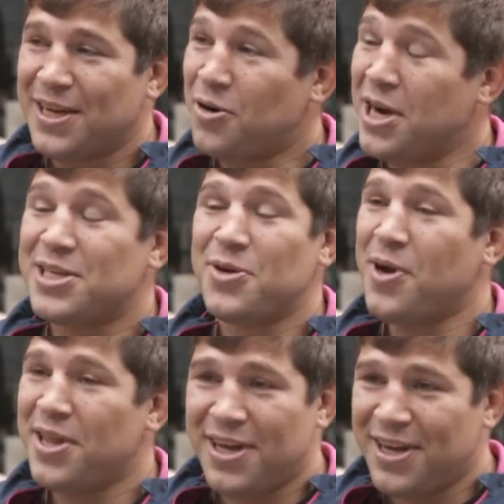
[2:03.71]
crazy
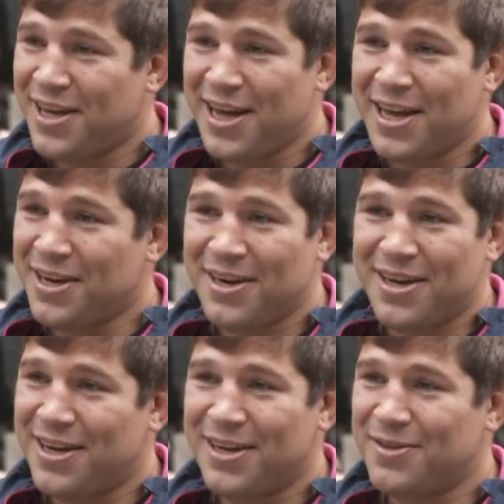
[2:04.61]
weather and
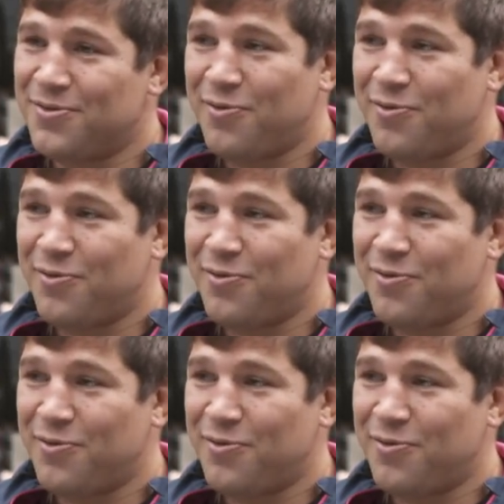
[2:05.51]
uh,